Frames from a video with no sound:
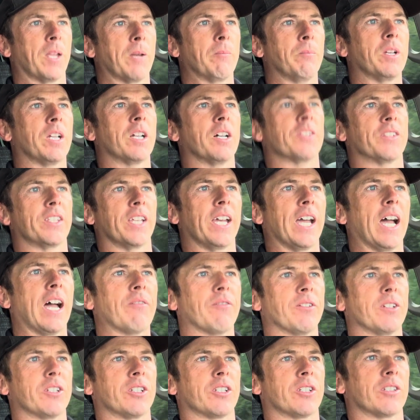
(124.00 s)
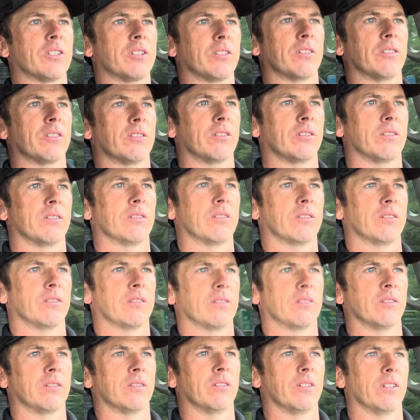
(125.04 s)
because they haven't
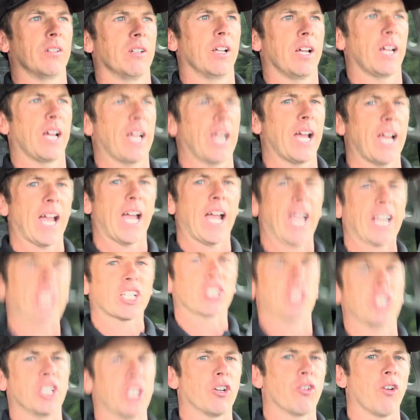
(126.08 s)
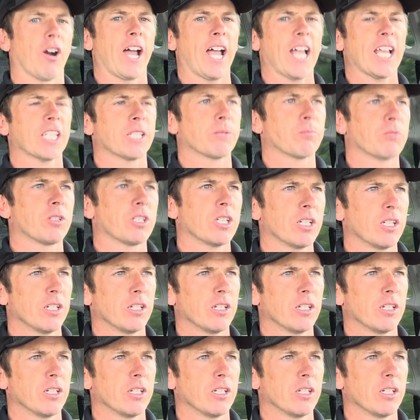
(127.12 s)
actually grasped